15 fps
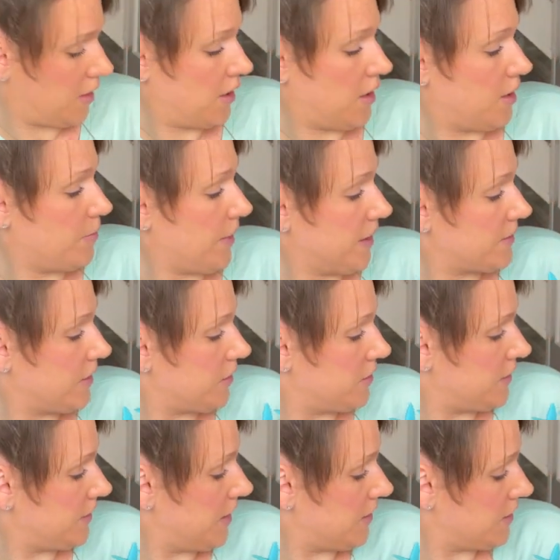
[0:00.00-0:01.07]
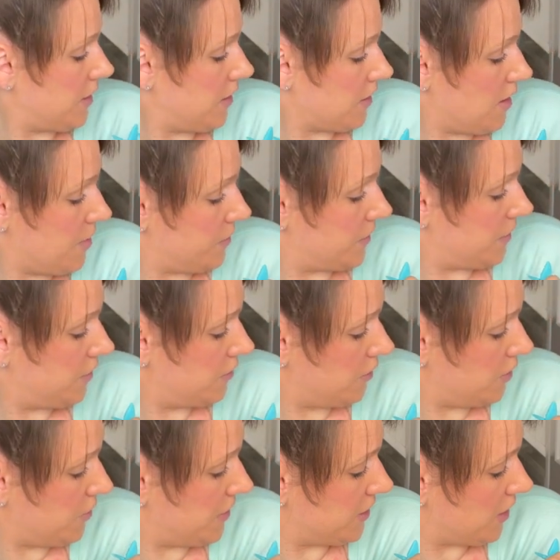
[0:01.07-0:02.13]
and massages it into her gums. Do you
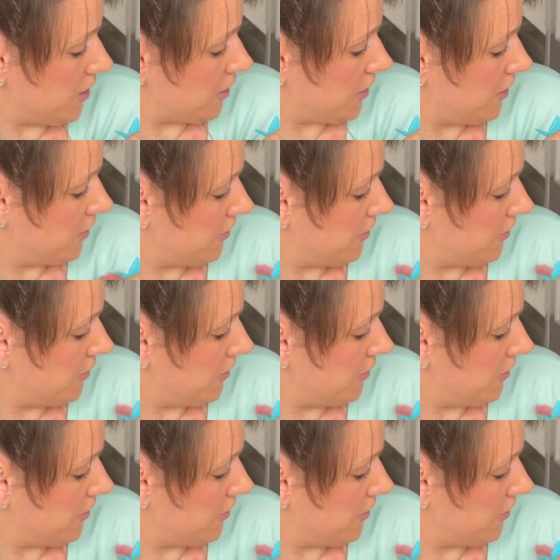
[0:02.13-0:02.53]
want Newbie Shark?